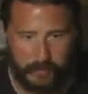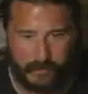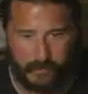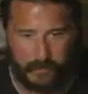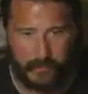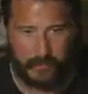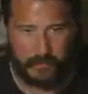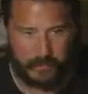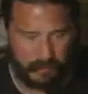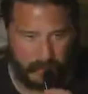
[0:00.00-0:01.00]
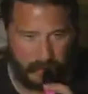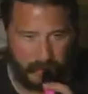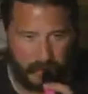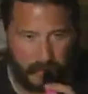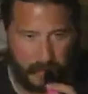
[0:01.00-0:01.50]
just see it,
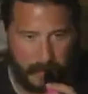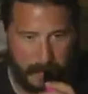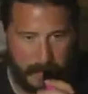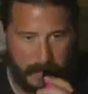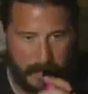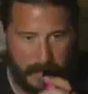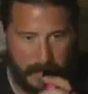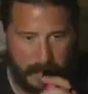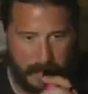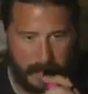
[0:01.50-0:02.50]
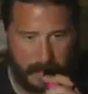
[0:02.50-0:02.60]
and